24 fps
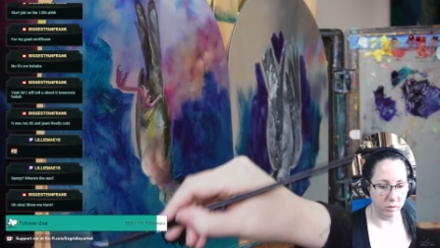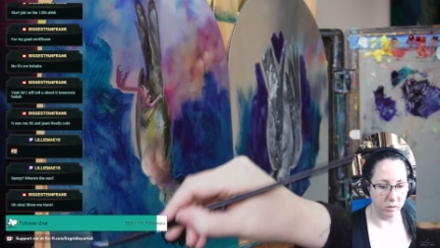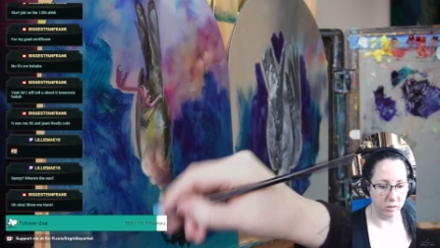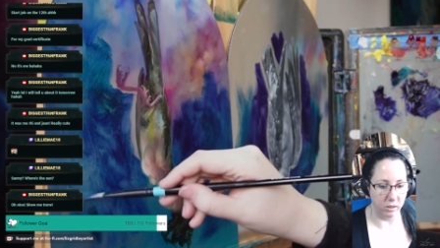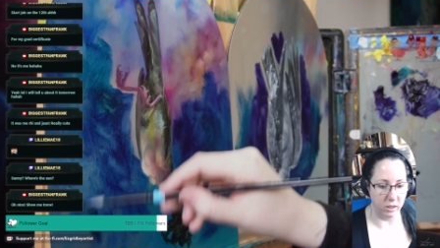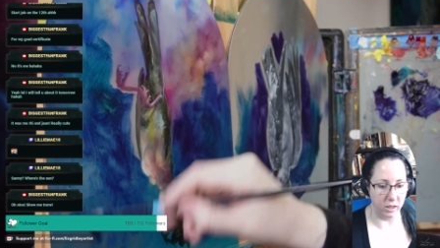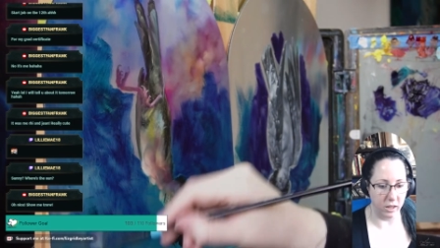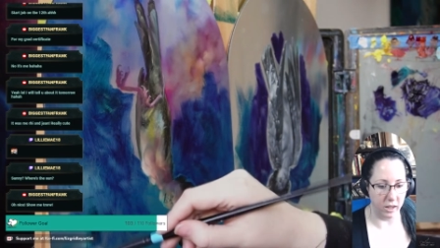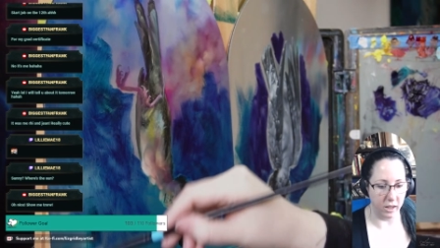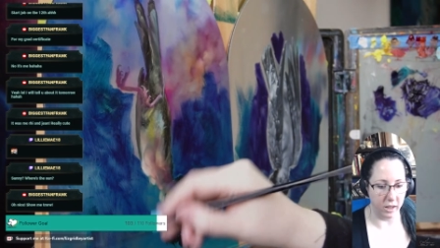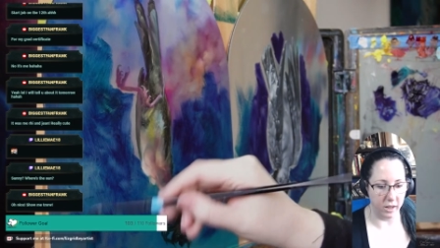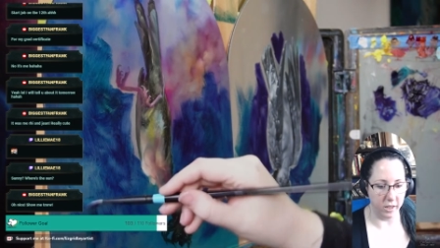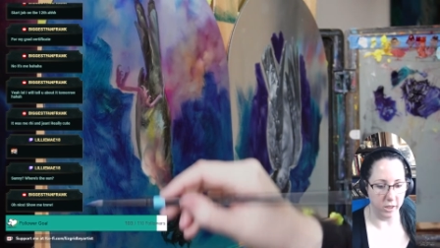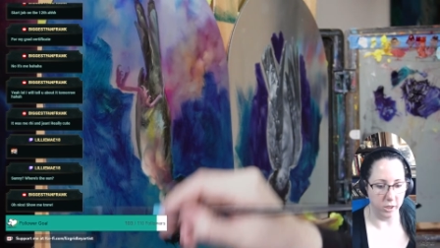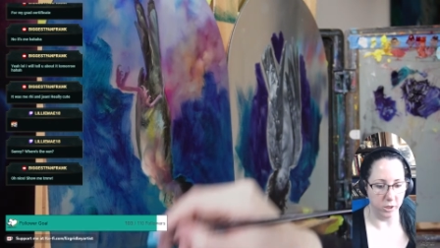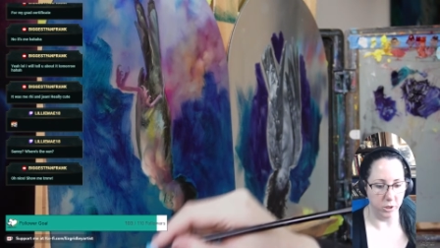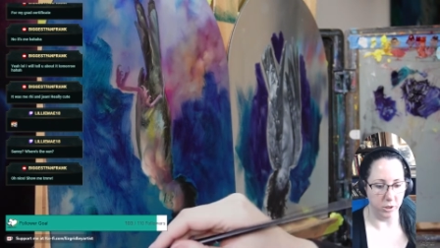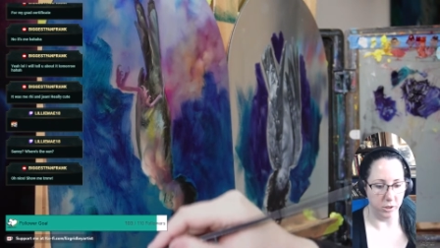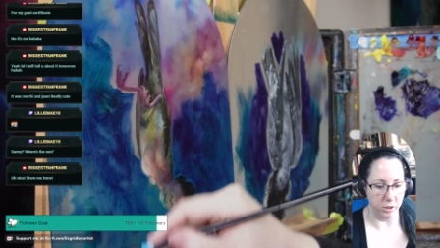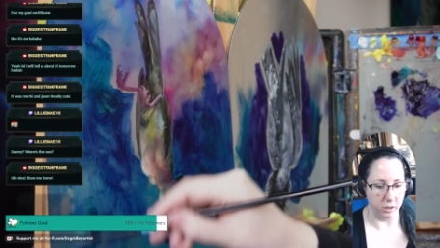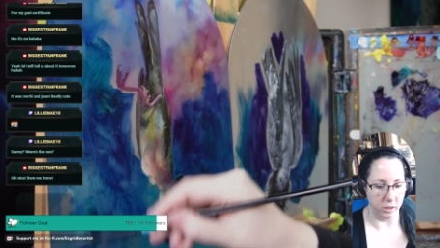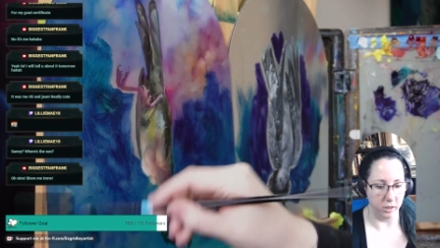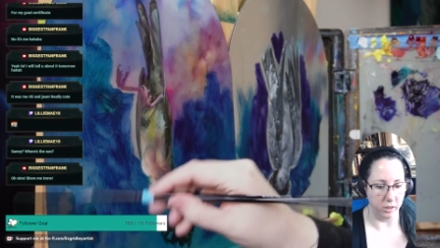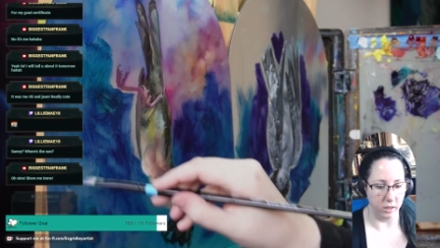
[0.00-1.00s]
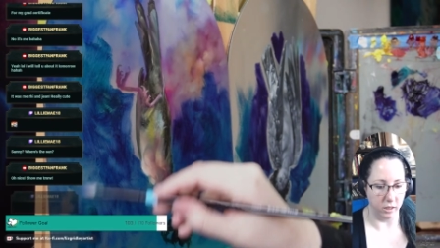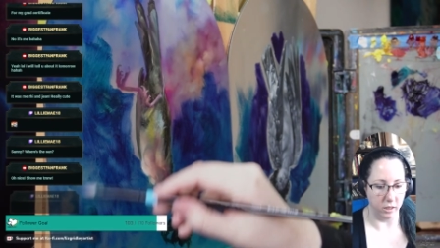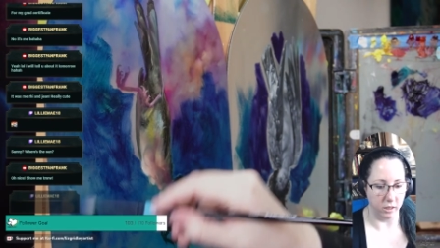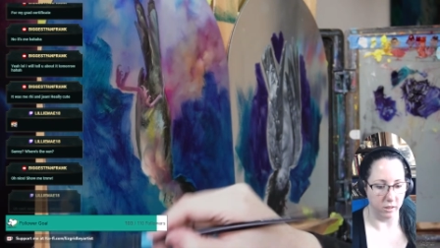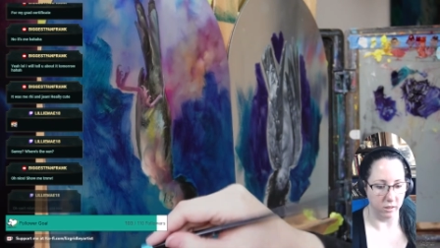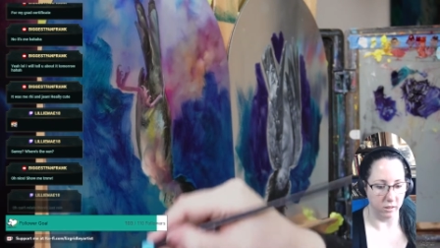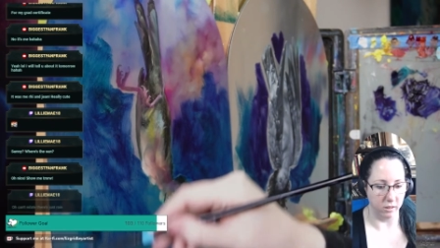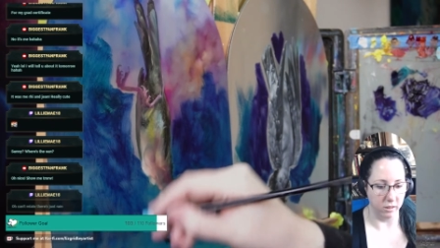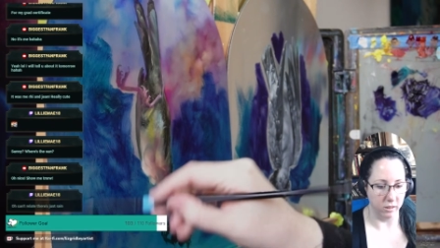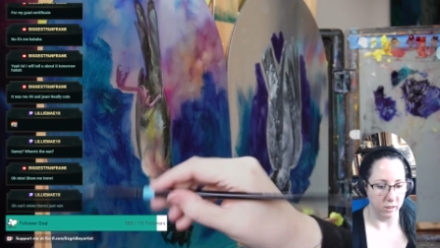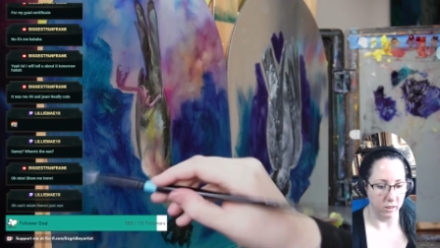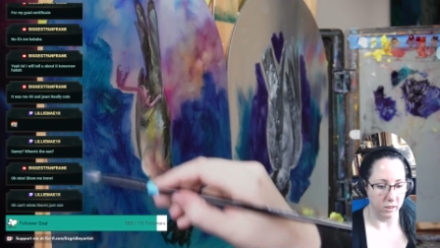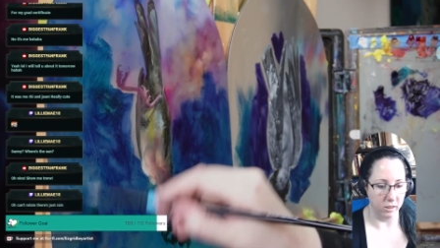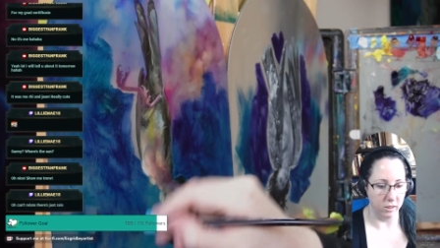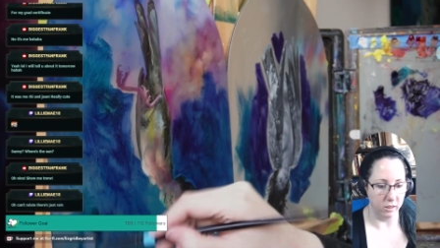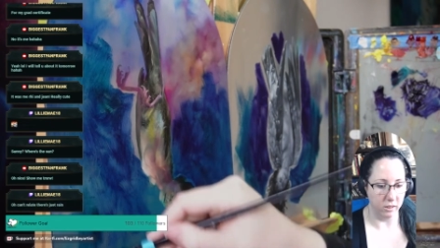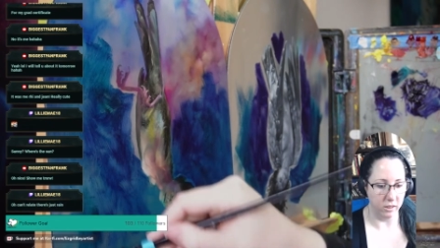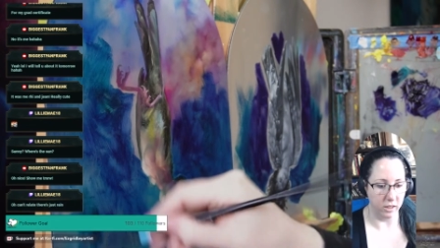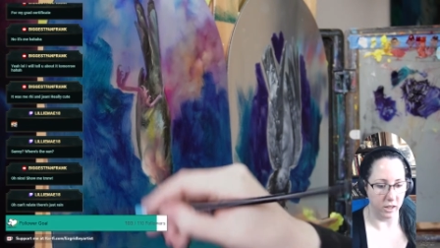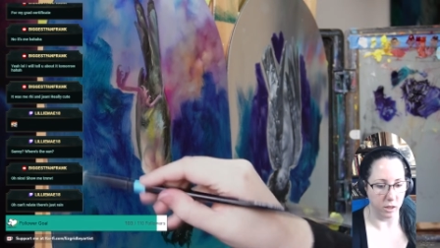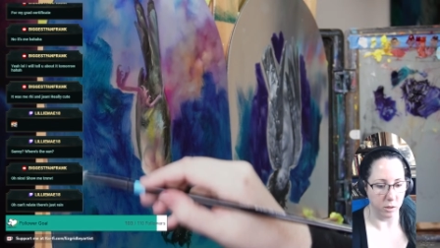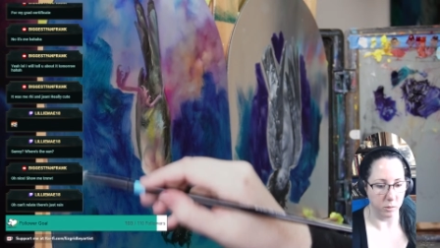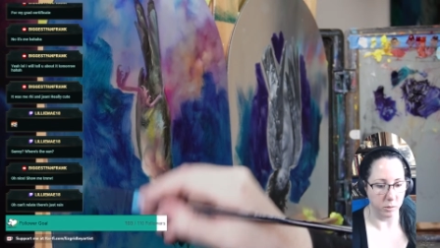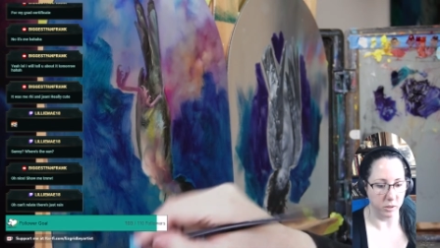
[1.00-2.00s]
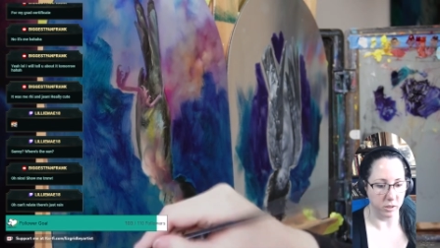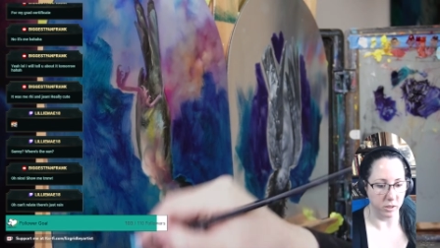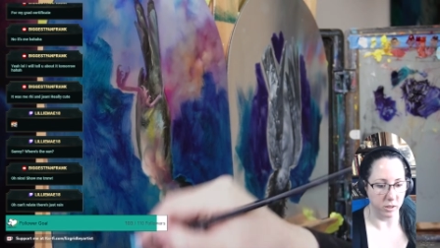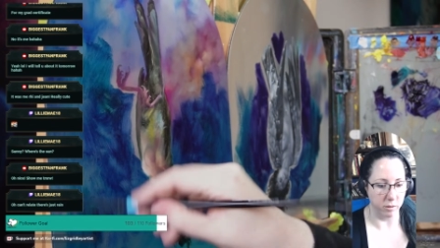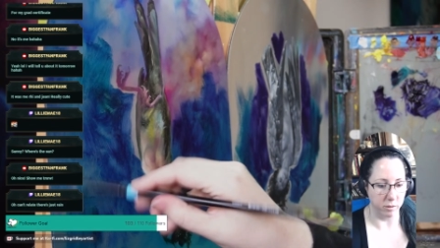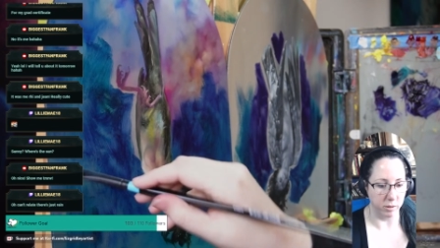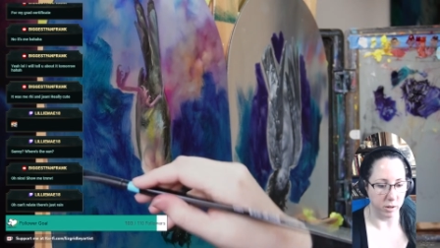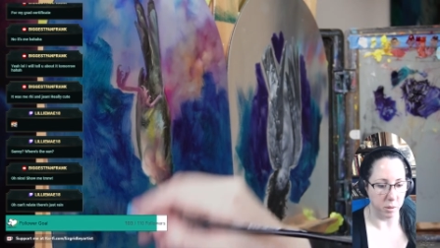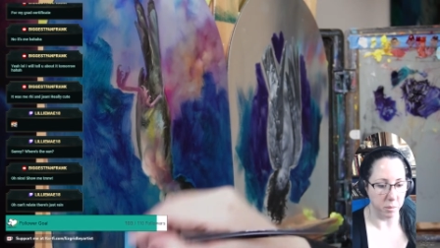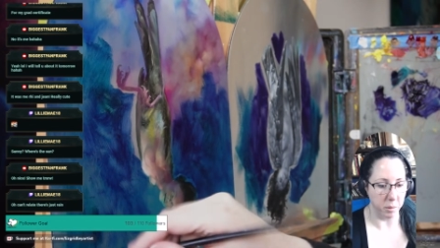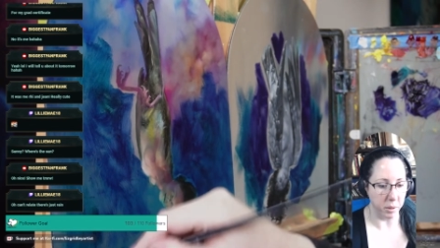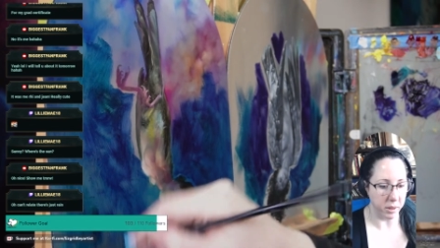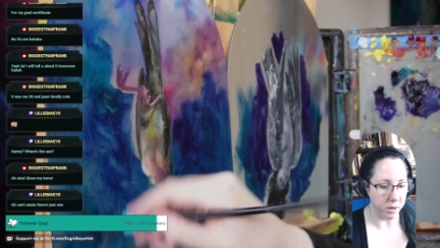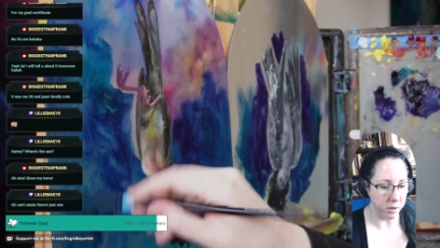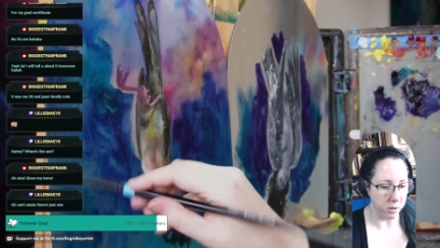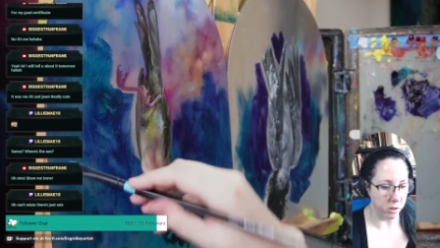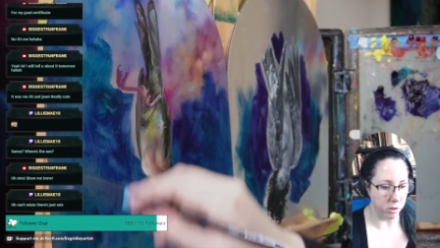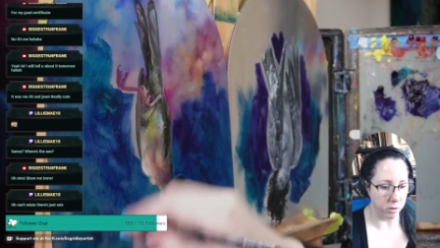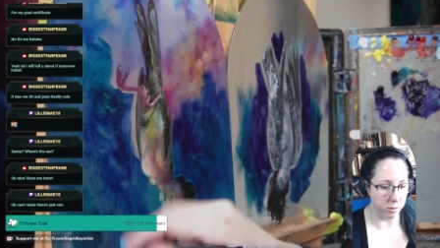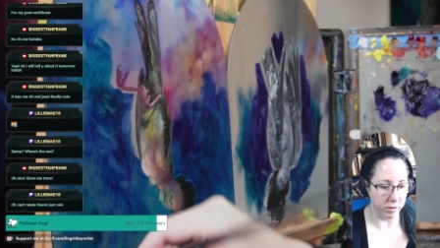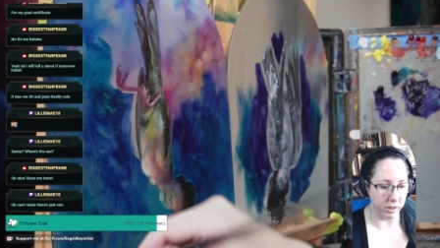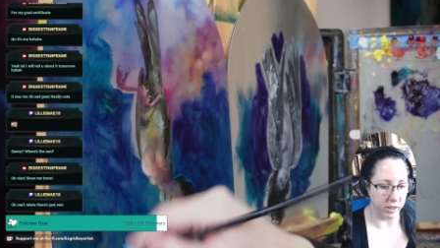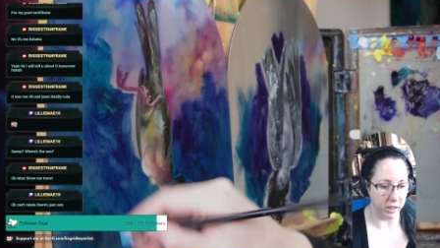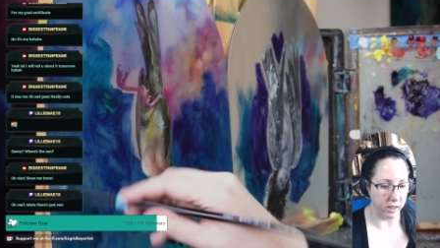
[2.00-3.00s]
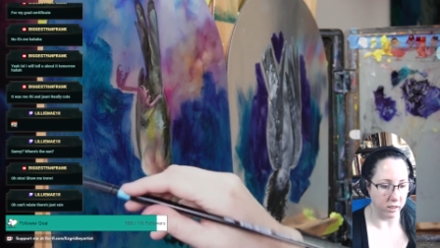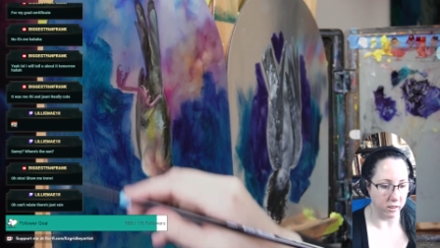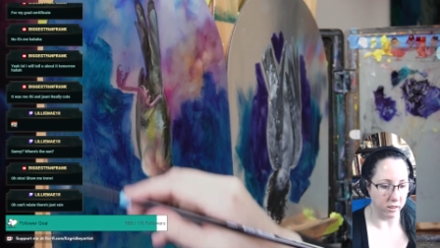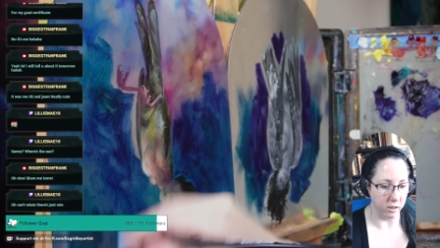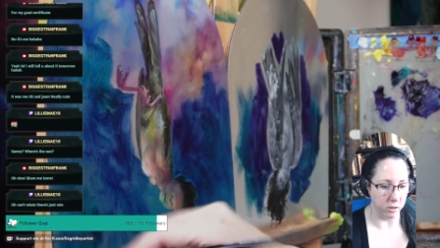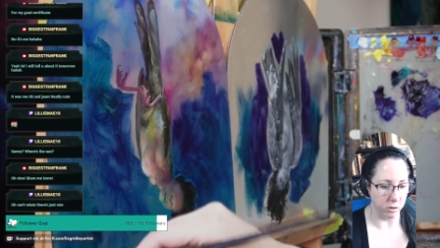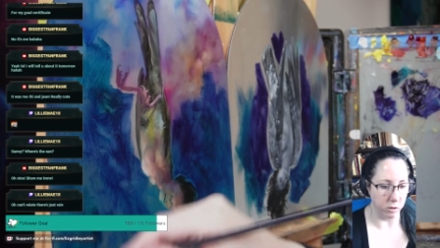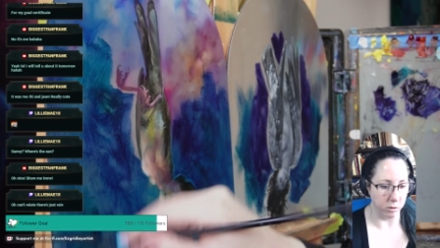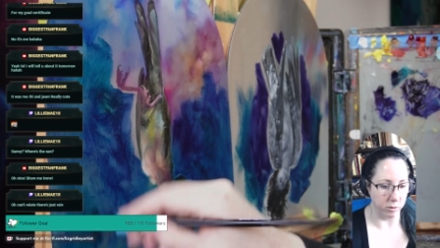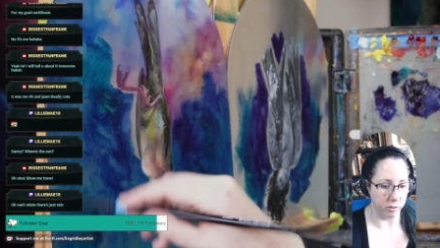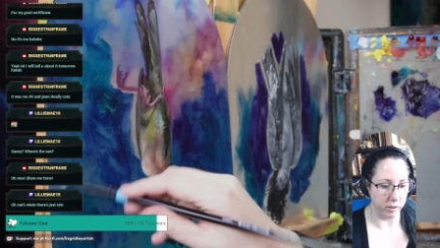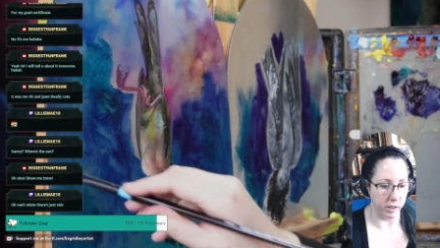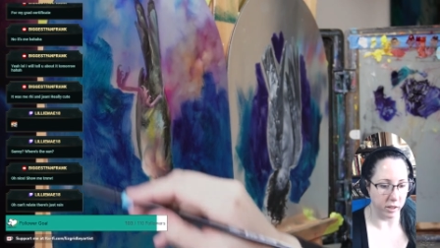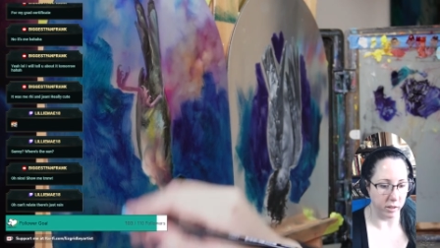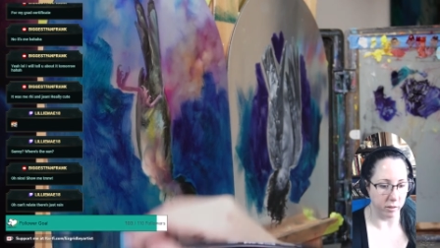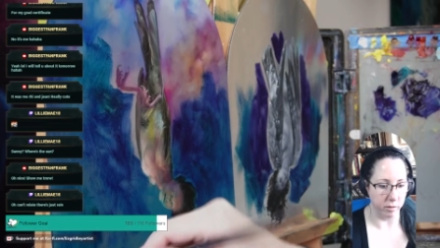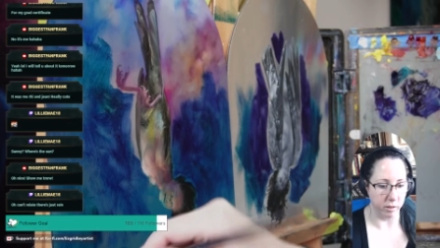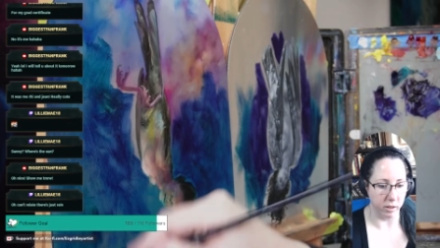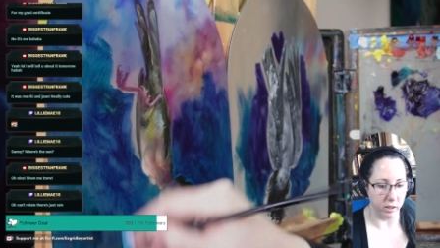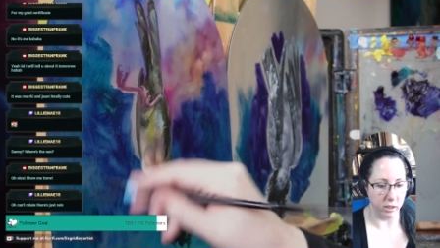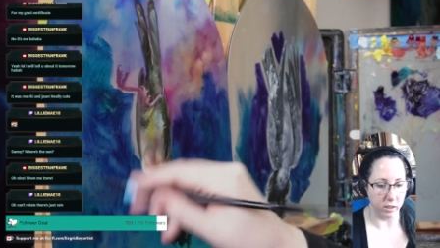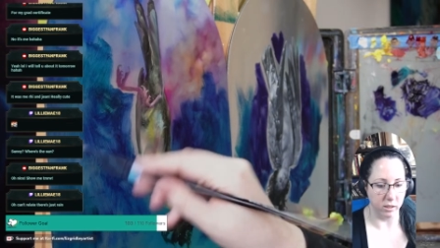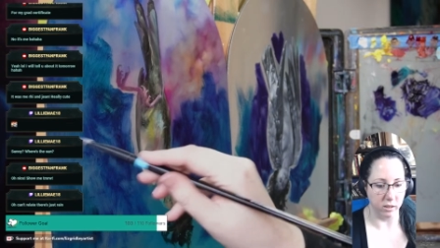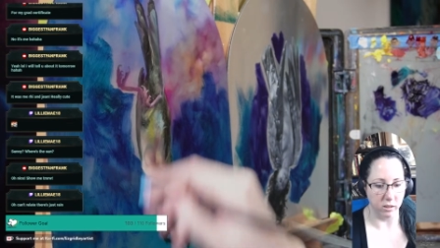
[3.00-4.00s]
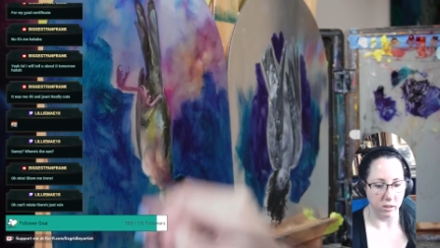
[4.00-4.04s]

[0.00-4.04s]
edge, and then the other one's in the front. But they're all fitting fine.